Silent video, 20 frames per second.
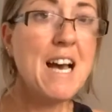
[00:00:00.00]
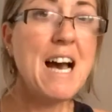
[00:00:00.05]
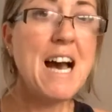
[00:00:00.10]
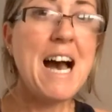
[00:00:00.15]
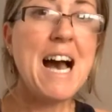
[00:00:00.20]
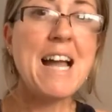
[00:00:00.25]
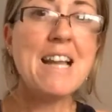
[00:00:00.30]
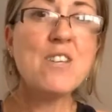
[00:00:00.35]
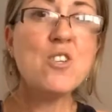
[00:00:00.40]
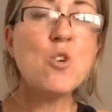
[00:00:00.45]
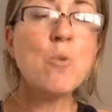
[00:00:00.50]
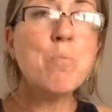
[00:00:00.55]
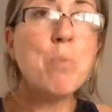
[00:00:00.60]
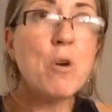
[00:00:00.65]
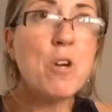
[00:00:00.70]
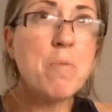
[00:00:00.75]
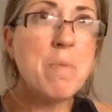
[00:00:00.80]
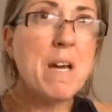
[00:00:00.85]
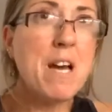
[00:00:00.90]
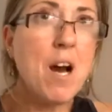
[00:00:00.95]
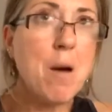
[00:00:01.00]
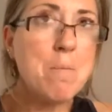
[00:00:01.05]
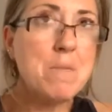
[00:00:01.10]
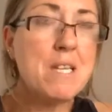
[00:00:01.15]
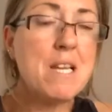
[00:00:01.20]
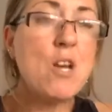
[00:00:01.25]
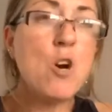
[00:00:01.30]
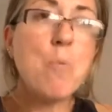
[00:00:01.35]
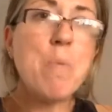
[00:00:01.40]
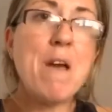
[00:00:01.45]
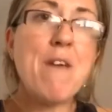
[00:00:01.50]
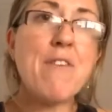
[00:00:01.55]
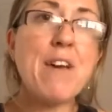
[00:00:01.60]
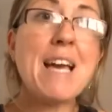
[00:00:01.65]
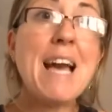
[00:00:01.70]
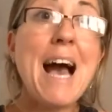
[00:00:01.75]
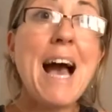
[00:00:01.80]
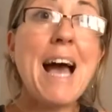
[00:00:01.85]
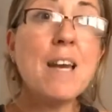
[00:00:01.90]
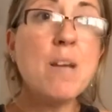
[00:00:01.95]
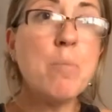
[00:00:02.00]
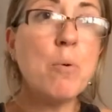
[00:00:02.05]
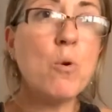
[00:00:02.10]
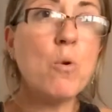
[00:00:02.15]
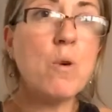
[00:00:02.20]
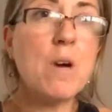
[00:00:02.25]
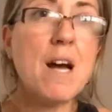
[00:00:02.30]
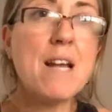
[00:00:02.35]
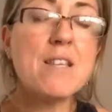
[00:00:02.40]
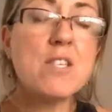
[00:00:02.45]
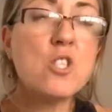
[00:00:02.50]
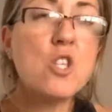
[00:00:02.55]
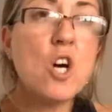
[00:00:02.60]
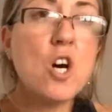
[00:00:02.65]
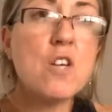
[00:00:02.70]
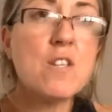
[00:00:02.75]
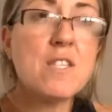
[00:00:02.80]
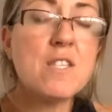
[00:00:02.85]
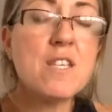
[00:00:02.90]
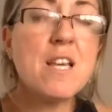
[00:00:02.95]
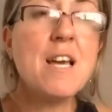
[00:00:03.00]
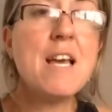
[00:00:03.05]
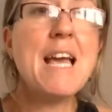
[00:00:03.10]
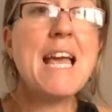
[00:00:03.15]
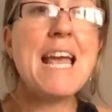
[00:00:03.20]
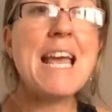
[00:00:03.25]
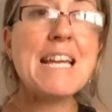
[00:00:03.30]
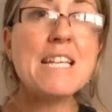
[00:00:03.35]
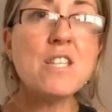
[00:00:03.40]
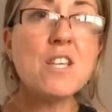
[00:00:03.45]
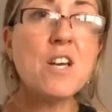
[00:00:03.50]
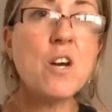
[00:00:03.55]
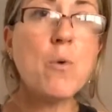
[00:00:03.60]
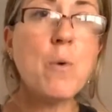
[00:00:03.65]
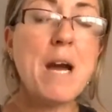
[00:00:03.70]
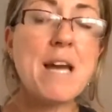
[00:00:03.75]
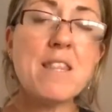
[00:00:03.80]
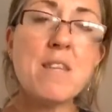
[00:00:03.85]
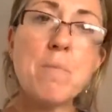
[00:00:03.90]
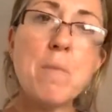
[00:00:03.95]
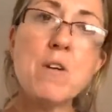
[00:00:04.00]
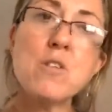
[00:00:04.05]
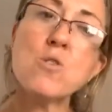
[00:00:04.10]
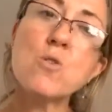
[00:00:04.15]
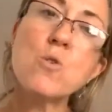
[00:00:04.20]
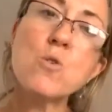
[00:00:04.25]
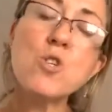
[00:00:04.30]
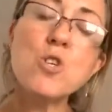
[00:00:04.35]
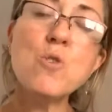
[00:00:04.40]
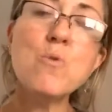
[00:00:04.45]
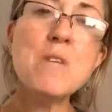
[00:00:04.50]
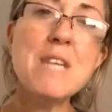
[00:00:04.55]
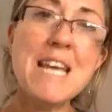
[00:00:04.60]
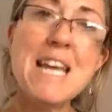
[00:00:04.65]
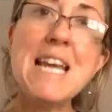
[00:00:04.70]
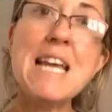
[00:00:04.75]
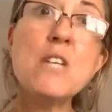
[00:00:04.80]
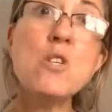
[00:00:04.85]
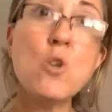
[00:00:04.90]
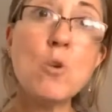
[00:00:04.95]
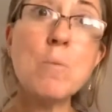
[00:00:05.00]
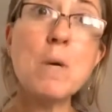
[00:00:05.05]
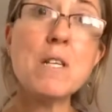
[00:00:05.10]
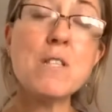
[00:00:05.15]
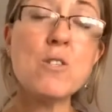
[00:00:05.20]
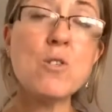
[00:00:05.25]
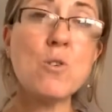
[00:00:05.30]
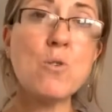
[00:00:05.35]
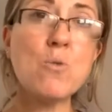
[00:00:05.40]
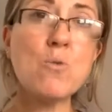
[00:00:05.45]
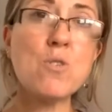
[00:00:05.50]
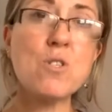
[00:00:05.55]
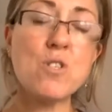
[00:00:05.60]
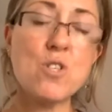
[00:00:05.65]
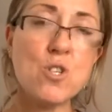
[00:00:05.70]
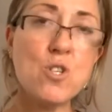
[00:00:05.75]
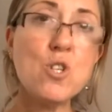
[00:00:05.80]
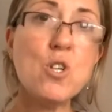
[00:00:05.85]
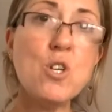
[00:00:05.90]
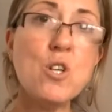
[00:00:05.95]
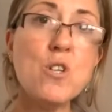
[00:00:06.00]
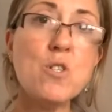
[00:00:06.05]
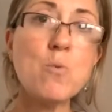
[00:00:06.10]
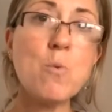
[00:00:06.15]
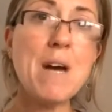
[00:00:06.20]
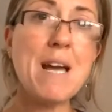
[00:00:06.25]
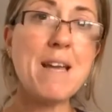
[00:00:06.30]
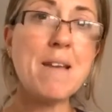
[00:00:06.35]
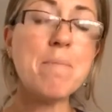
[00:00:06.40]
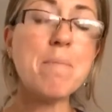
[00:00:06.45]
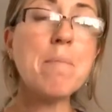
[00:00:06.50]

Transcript: and your body becomes a little bit of a cannibal and starts eating away at the muscles. You need your muscles to lose weight.